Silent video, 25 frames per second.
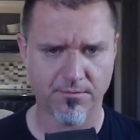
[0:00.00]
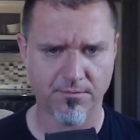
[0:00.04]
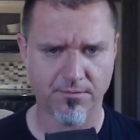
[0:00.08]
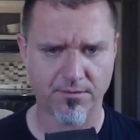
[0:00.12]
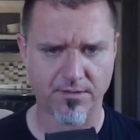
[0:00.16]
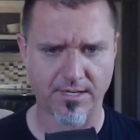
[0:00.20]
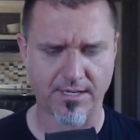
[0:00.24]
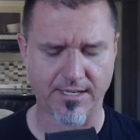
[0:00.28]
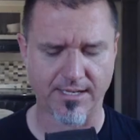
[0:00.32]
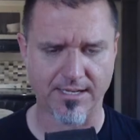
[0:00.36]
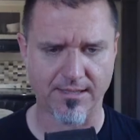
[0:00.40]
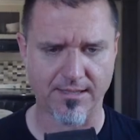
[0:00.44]

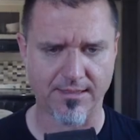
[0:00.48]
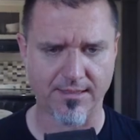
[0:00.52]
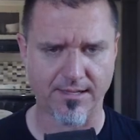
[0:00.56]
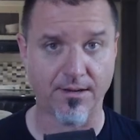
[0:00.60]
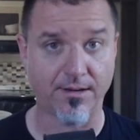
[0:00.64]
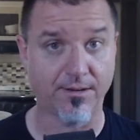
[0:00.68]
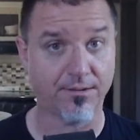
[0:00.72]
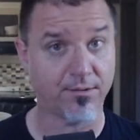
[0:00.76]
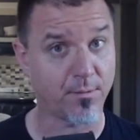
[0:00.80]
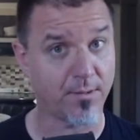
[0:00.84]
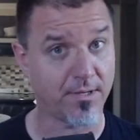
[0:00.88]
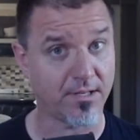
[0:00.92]
Try to get
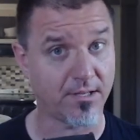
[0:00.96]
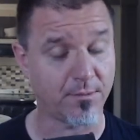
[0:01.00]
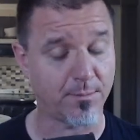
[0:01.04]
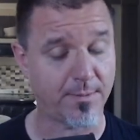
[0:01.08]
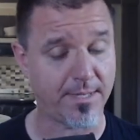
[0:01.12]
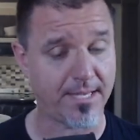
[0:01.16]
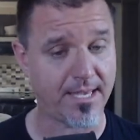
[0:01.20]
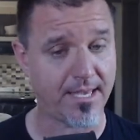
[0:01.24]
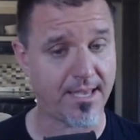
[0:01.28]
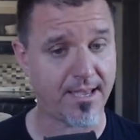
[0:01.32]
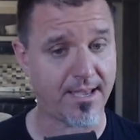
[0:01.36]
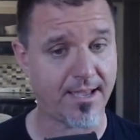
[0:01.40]
there as quick as
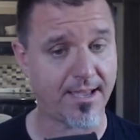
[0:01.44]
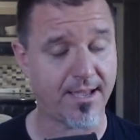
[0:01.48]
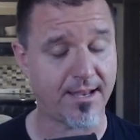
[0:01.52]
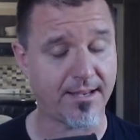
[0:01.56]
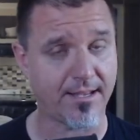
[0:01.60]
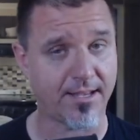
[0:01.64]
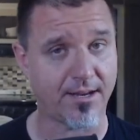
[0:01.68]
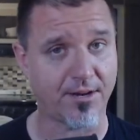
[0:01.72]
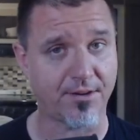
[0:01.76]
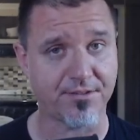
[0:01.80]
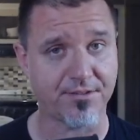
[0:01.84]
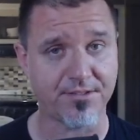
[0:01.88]
we
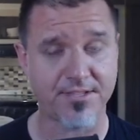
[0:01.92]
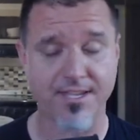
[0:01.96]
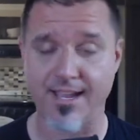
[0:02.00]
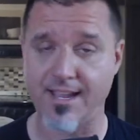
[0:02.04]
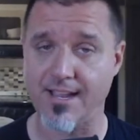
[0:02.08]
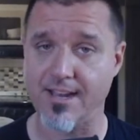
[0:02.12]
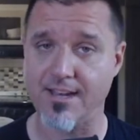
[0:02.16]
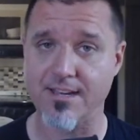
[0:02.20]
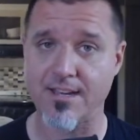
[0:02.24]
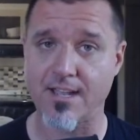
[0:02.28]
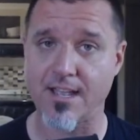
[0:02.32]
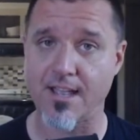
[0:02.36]
can, get our
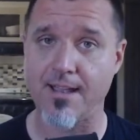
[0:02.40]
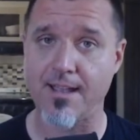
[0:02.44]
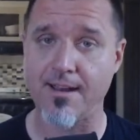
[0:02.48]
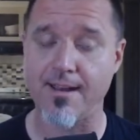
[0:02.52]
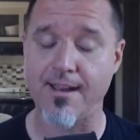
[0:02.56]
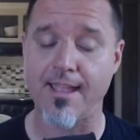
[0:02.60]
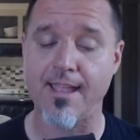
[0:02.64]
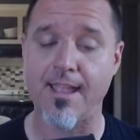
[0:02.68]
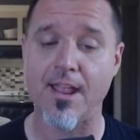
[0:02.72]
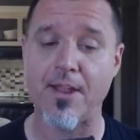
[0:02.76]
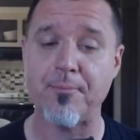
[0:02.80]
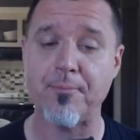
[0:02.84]
scan
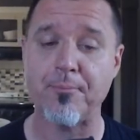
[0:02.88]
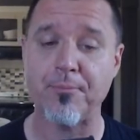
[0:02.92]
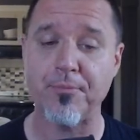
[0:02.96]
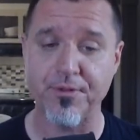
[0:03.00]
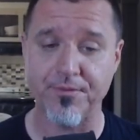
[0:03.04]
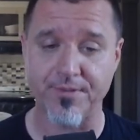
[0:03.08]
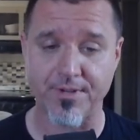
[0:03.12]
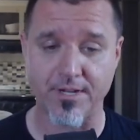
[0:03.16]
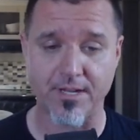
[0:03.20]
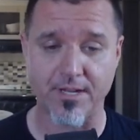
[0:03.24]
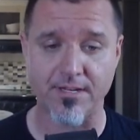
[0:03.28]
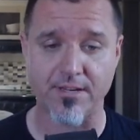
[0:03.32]
done, and
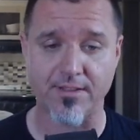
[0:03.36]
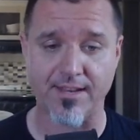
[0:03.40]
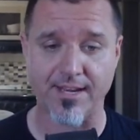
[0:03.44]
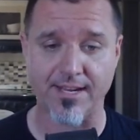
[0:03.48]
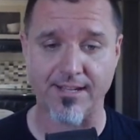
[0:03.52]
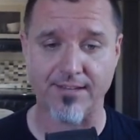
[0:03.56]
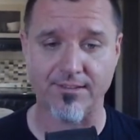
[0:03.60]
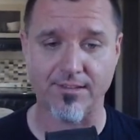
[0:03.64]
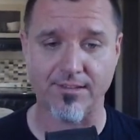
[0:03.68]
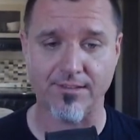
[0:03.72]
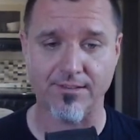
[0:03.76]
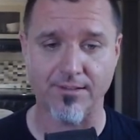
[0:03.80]
move on to the
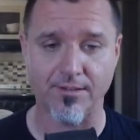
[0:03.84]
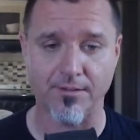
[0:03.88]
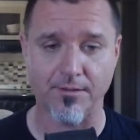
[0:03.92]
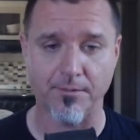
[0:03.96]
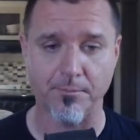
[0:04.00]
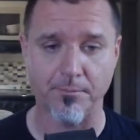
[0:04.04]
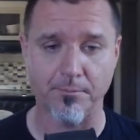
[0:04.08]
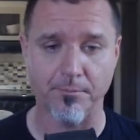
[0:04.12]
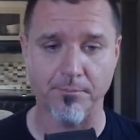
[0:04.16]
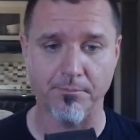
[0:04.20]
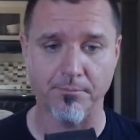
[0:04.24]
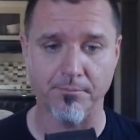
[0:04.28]
next
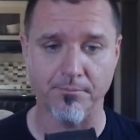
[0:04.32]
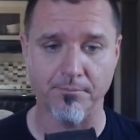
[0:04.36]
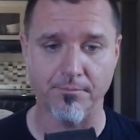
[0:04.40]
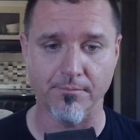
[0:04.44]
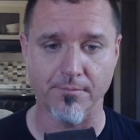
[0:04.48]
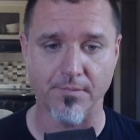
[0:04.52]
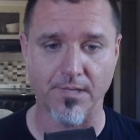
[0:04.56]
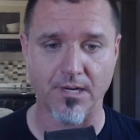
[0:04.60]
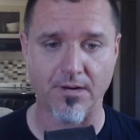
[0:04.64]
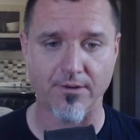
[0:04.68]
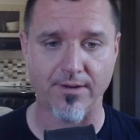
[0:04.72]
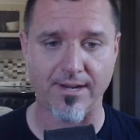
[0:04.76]
system.
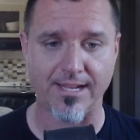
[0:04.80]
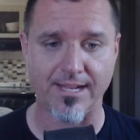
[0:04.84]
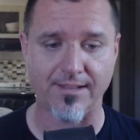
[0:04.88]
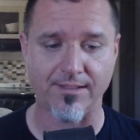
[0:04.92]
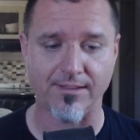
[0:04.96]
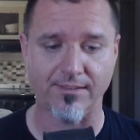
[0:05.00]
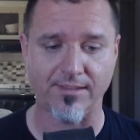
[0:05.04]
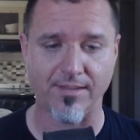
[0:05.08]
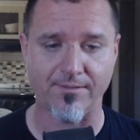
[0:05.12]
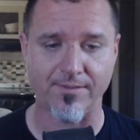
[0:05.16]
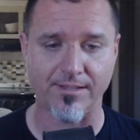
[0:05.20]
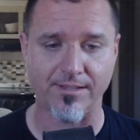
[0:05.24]
Already at
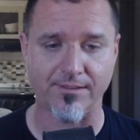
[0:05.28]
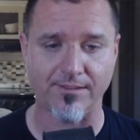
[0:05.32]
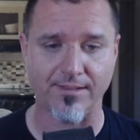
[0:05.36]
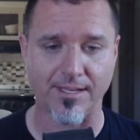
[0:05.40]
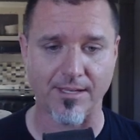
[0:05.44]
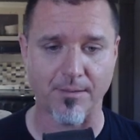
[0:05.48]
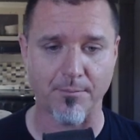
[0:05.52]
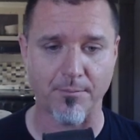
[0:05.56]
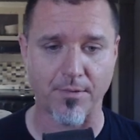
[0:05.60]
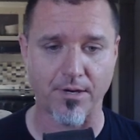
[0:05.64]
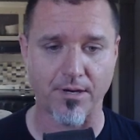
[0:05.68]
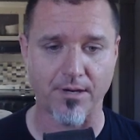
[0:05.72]
the
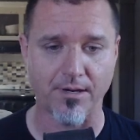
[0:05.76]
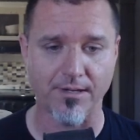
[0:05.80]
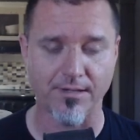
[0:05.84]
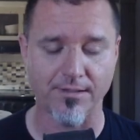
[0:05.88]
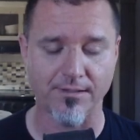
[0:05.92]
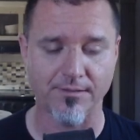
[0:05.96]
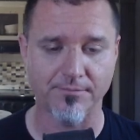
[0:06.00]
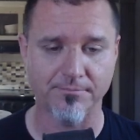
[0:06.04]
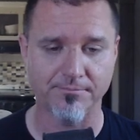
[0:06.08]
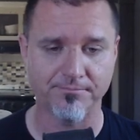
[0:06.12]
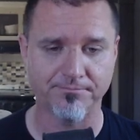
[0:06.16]
7-second mark.